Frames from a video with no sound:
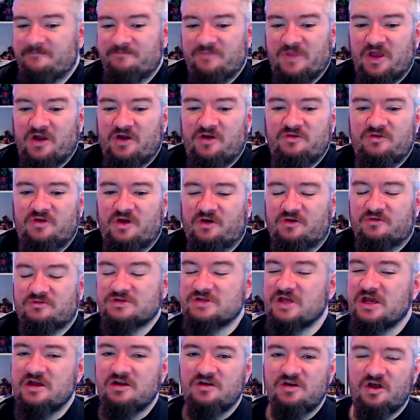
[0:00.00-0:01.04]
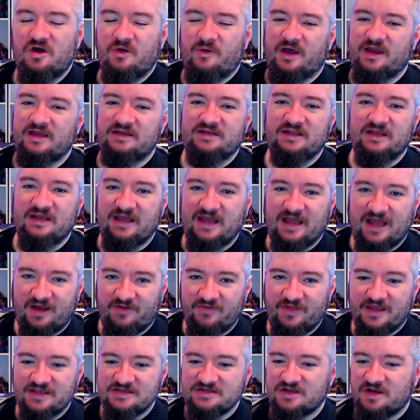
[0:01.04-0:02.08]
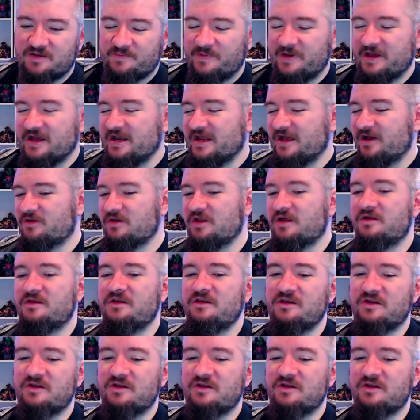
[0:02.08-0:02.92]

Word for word: who knows? No idea how that is going to pan out.